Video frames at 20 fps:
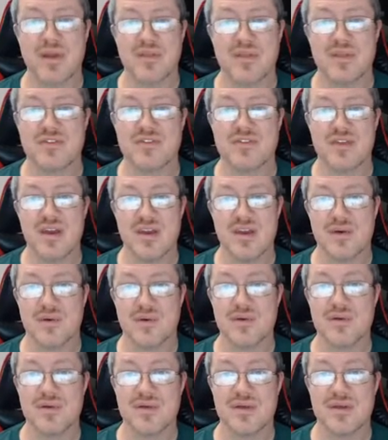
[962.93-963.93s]
the cycle.
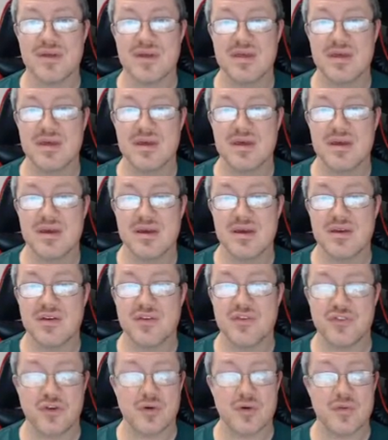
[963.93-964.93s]
And
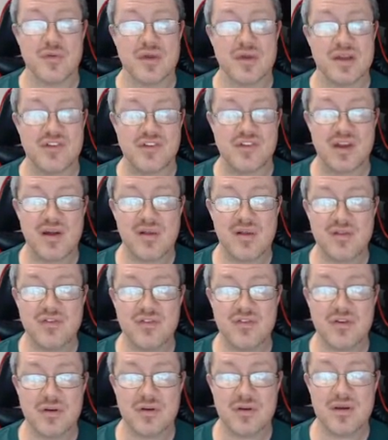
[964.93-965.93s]
so he challenged
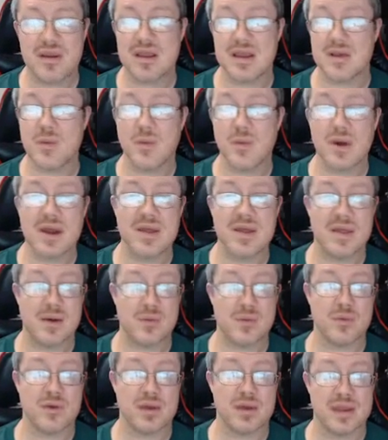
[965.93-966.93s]
her in a way that
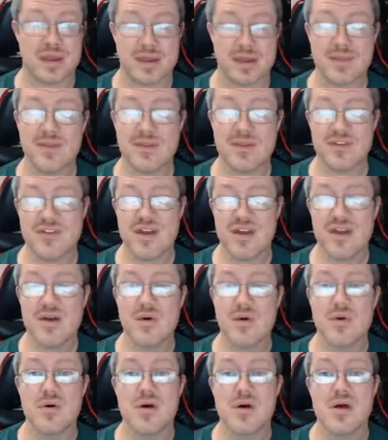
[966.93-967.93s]
would end the
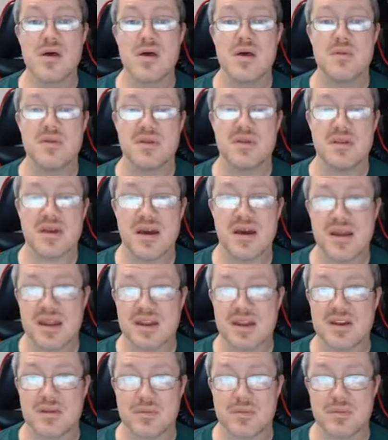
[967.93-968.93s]
cycle, but not
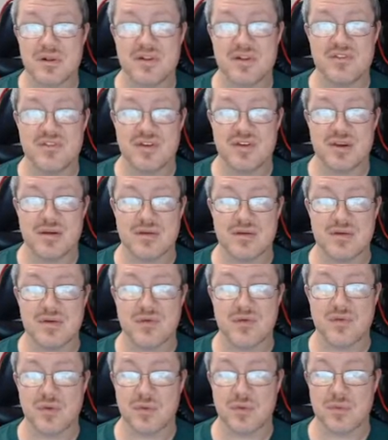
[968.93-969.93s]
end in bloodshed.
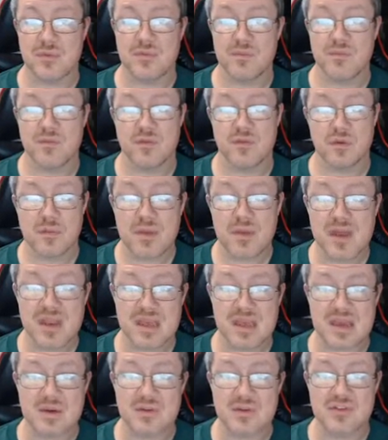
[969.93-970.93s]
For many,
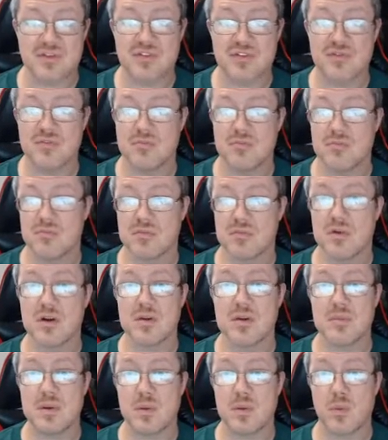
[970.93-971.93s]
it would just literally
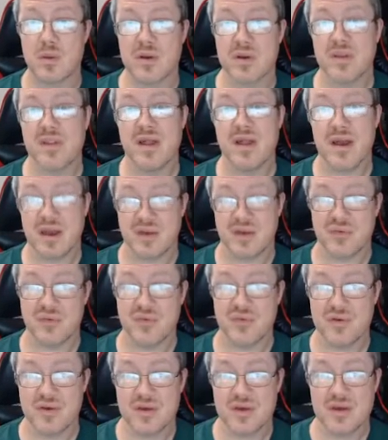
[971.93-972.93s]
be one life.
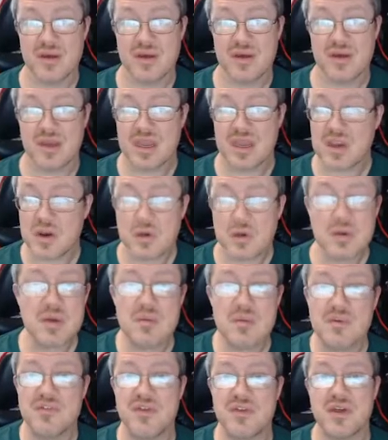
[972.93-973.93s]
He knew he
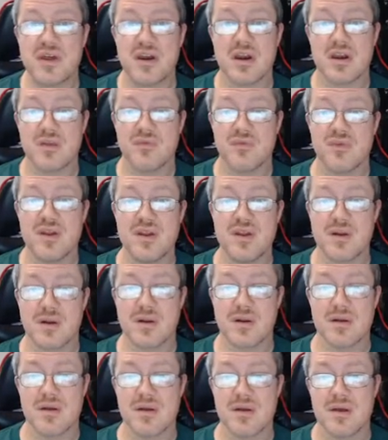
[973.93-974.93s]
wasn't going to defeat her,
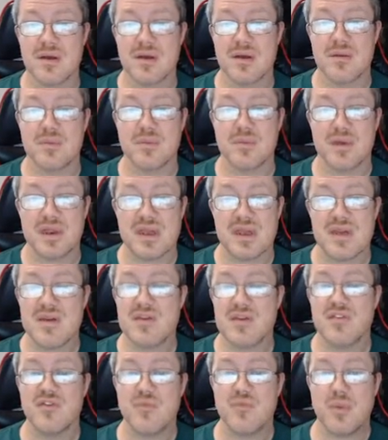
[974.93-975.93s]
but he
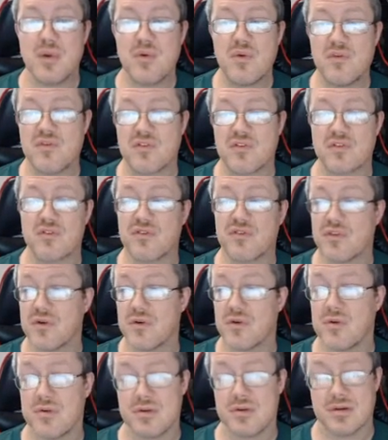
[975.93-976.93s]
exposed her,
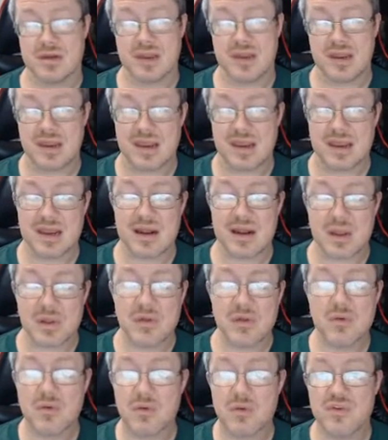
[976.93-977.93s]
so in a
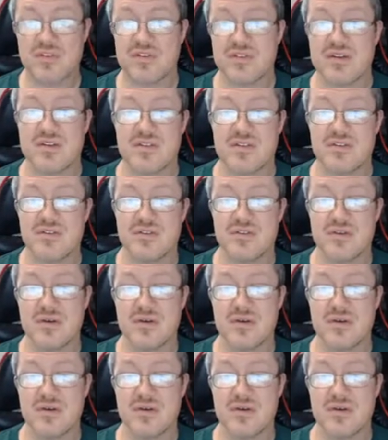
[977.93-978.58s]
literal sense,